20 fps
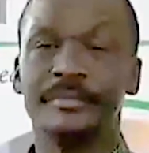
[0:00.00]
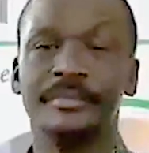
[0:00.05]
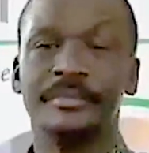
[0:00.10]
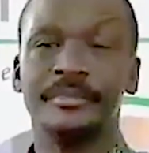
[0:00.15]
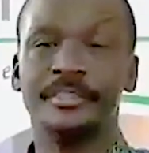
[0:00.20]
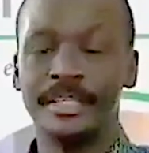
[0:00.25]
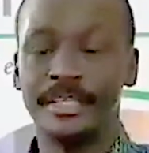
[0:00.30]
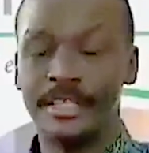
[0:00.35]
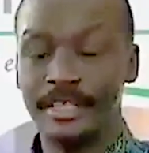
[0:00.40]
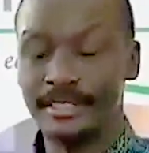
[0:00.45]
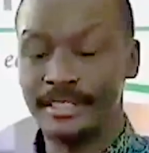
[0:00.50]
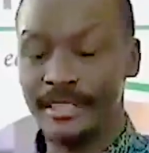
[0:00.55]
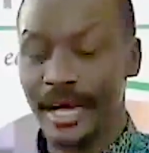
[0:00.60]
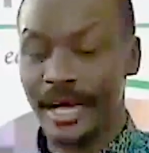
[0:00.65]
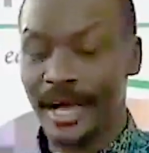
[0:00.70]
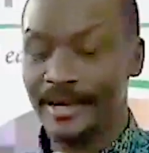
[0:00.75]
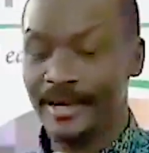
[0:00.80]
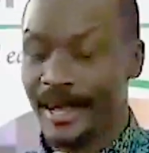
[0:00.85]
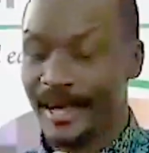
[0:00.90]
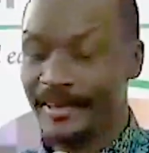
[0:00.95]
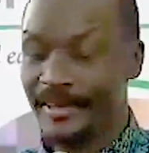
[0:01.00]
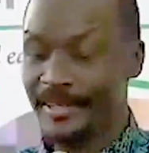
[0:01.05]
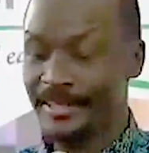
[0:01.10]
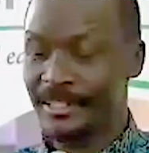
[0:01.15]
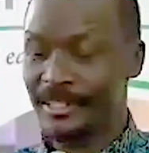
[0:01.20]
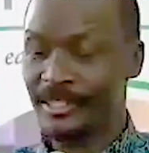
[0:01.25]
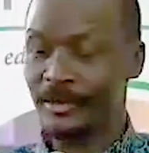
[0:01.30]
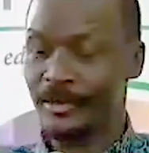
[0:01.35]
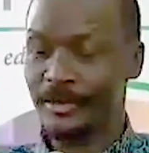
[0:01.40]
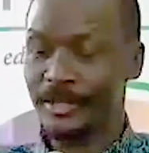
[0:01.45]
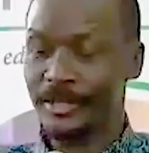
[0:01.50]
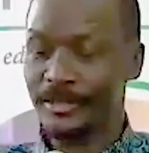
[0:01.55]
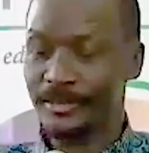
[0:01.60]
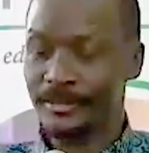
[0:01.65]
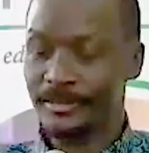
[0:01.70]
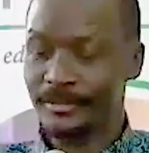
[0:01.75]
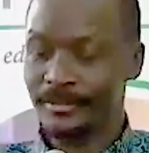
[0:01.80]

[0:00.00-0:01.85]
suggest another theory